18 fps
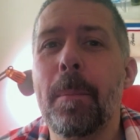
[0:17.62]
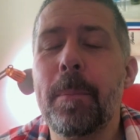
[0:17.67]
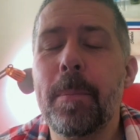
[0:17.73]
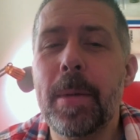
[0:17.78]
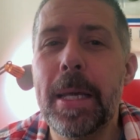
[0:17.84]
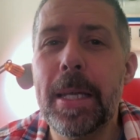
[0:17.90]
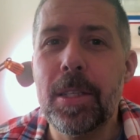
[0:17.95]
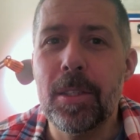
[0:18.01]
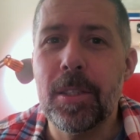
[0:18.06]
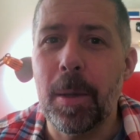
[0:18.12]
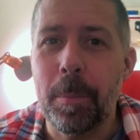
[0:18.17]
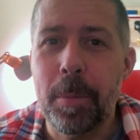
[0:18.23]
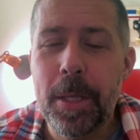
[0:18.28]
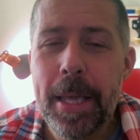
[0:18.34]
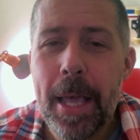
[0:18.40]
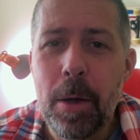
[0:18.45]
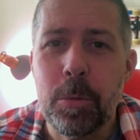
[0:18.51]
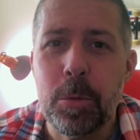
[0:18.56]
It's
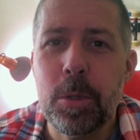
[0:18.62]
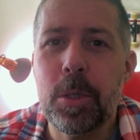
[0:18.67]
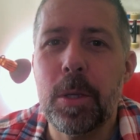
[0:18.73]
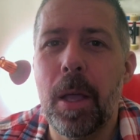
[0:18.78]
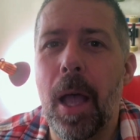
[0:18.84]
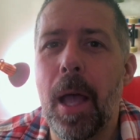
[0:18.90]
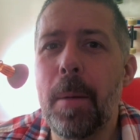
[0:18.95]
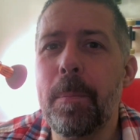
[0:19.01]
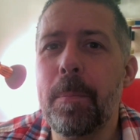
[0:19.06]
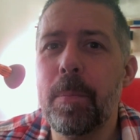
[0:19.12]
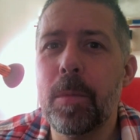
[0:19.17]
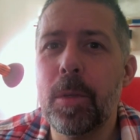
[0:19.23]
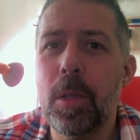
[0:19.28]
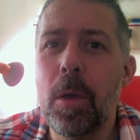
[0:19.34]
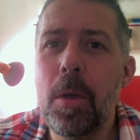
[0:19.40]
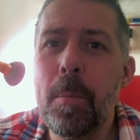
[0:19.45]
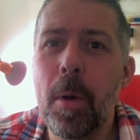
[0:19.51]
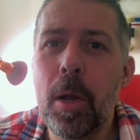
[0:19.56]
something else.
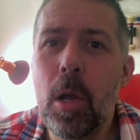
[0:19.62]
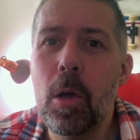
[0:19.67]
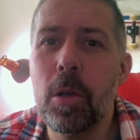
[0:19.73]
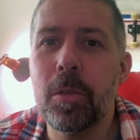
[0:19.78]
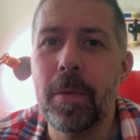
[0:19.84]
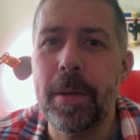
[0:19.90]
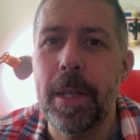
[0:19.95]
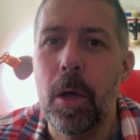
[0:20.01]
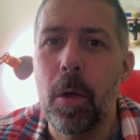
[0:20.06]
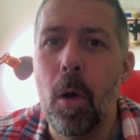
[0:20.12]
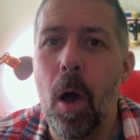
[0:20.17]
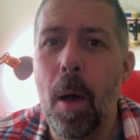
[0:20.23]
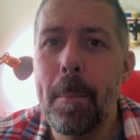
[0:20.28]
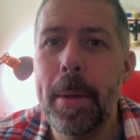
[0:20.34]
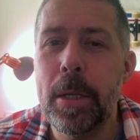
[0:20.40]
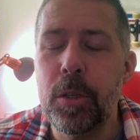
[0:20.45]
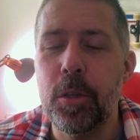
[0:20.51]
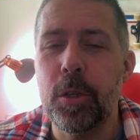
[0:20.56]
So in my last video I
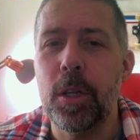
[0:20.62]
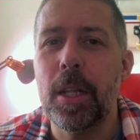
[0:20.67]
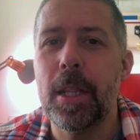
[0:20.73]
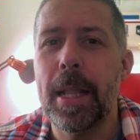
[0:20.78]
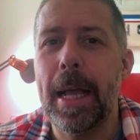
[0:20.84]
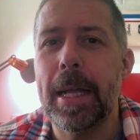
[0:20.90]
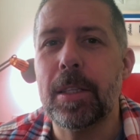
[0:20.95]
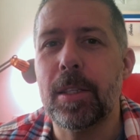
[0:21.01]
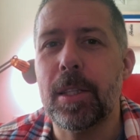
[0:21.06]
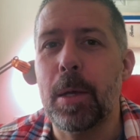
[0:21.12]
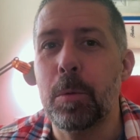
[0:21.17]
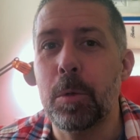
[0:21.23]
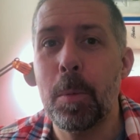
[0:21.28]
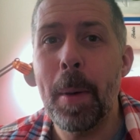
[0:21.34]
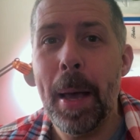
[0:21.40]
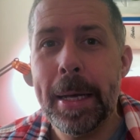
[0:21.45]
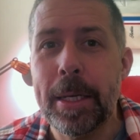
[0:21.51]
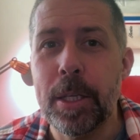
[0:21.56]
mentioned that there was a
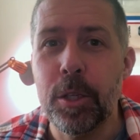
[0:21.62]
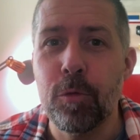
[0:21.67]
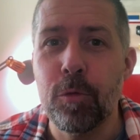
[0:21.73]
package